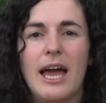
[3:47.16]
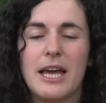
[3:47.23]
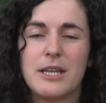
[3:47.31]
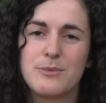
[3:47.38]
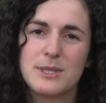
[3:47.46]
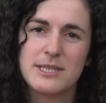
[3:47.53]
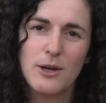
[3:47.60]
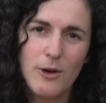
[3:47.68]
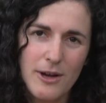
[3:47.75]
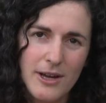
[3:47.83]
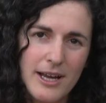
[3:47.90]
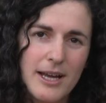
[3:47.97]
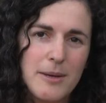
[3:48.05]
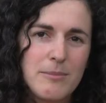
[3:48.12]
And we saw
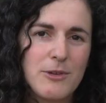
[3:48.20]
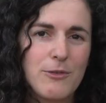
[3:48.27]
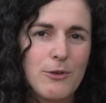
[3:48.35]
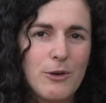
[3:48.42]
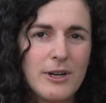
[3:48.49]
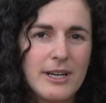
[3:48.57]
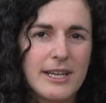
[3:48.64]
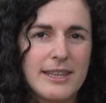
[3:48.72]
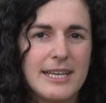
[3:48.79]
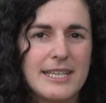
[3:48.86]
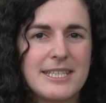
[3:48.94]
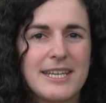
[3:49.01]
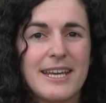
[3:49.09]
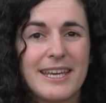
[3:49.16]
before
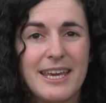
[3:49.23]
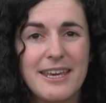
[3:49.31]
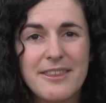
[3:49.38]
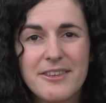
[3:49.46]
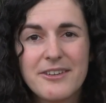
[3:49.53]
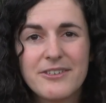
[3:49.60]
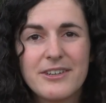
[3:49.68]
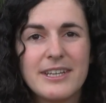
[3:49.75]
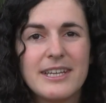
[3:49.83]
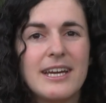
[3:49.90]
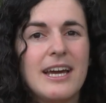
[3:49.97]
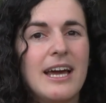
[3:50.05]
that K-theory